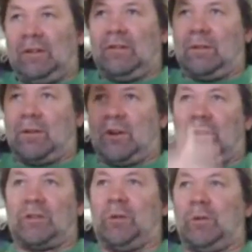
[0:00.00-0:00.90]

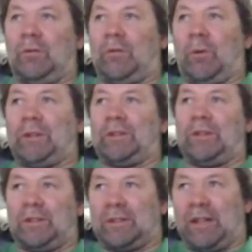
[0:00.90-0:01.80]
cartoon
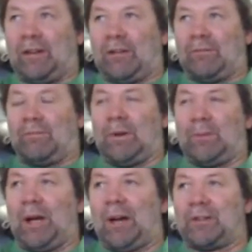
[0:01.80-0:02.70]
voices that are
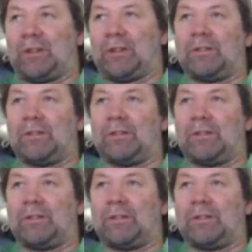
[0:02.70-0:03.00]
obnoxious.